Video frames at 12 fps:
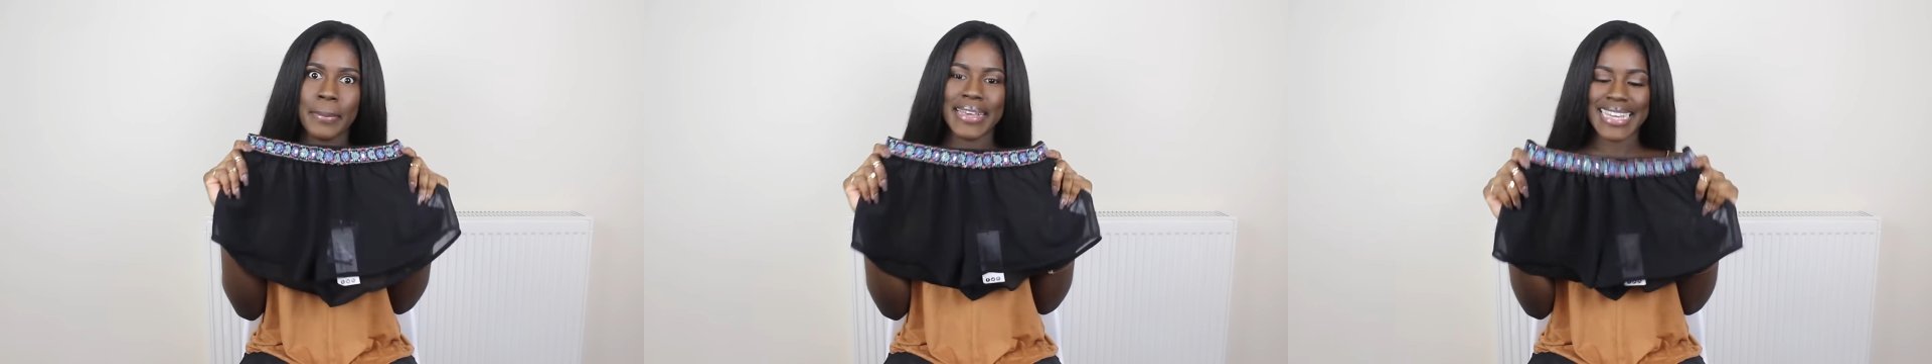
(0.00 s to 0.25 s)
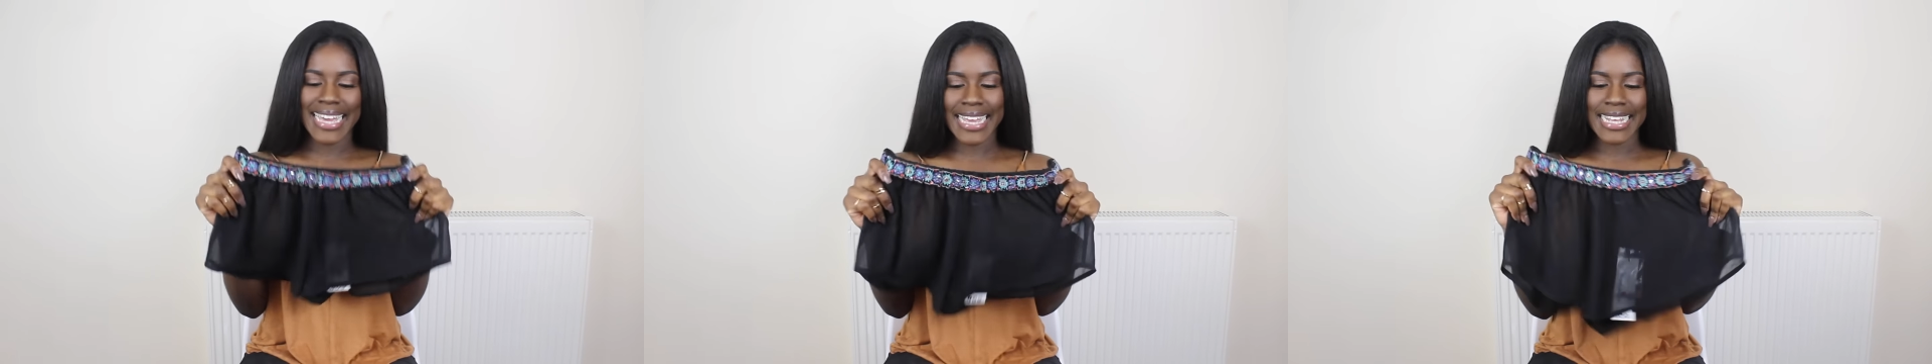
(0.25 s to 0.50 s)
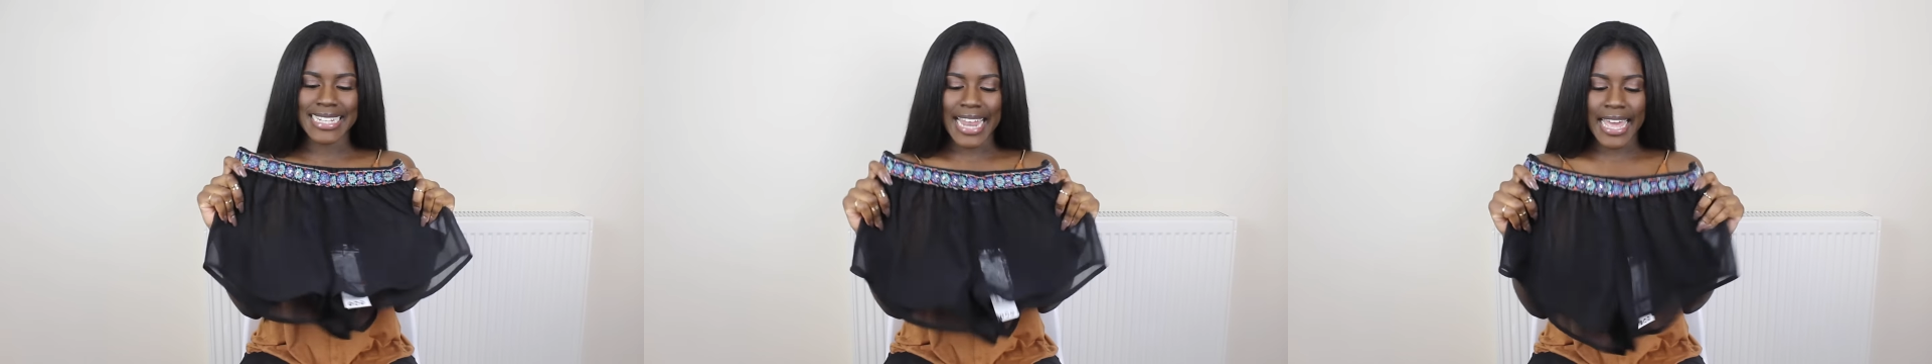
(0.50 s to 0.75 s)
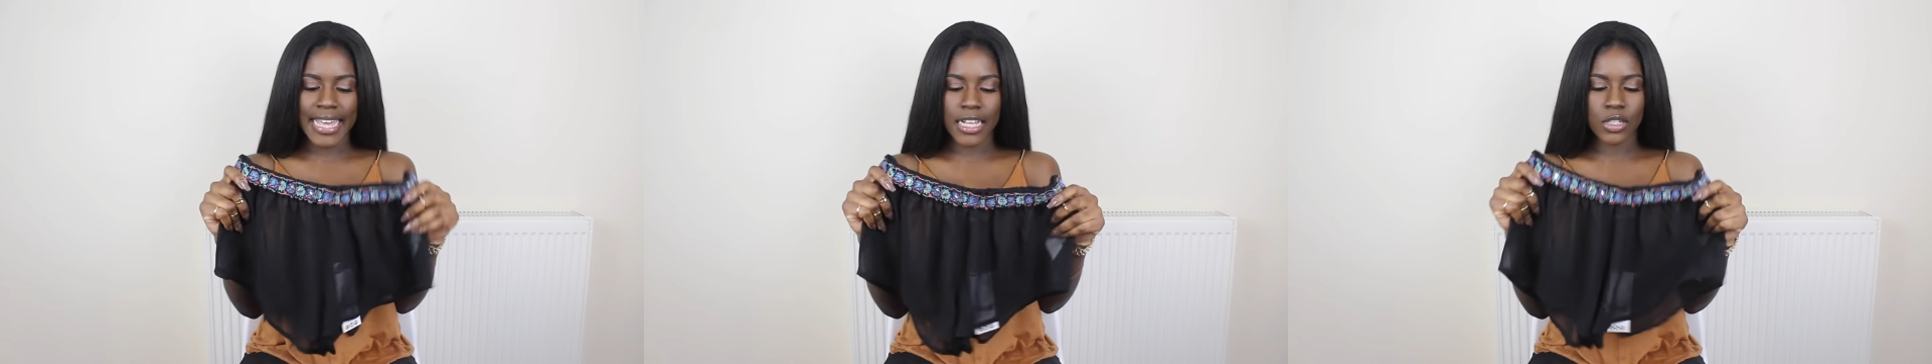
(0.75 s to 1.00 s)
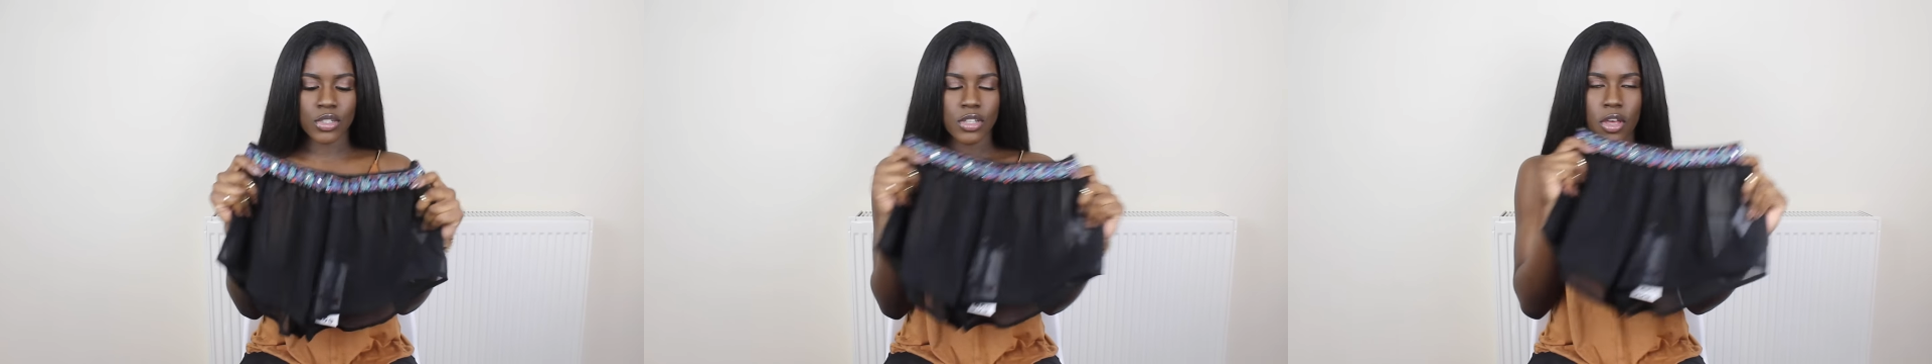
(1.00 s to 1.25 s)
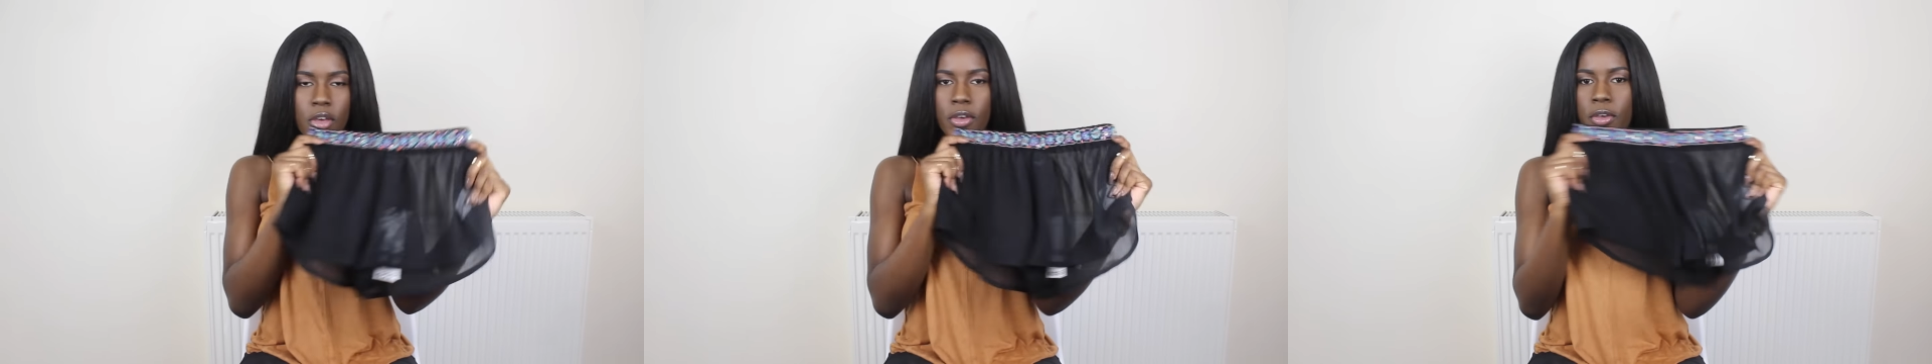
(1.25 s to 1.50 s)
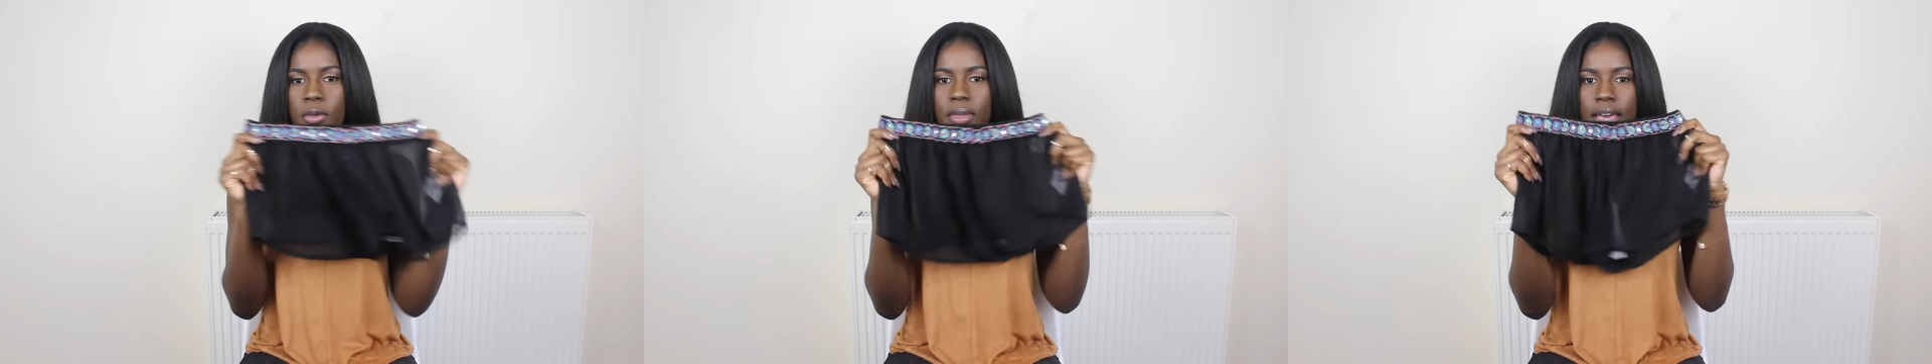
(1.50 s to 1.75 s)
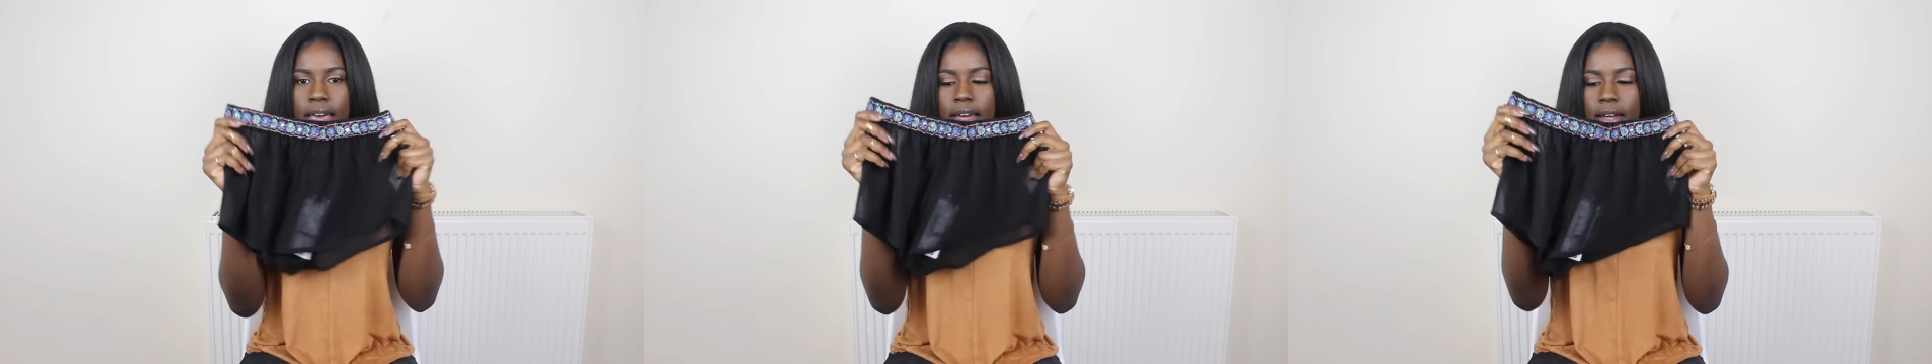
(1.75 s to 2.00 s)
bikini, so
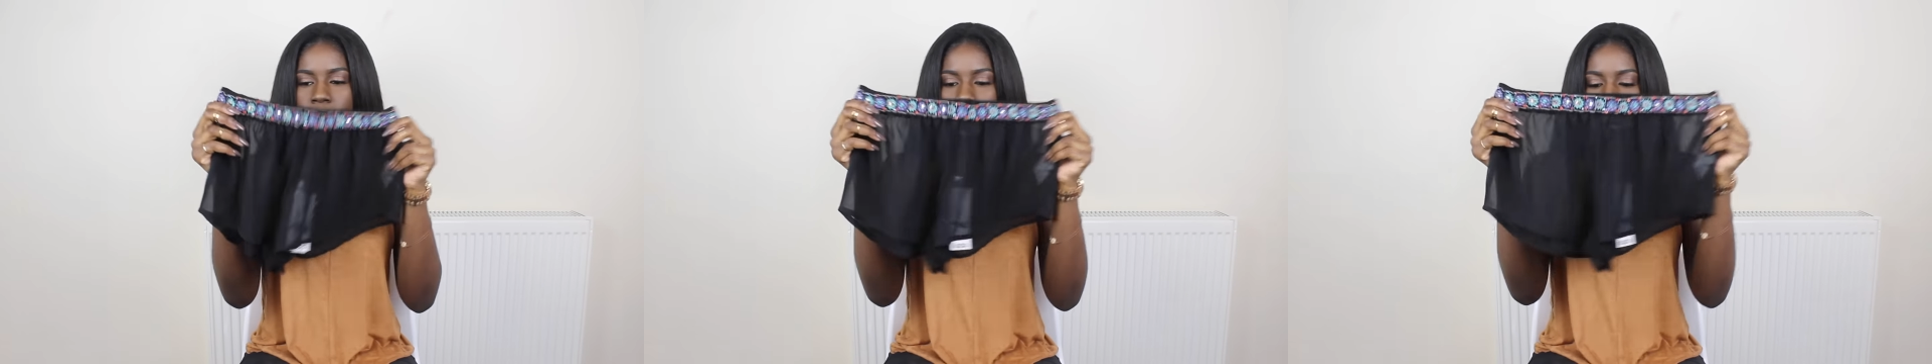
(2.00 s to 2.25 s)
yeah.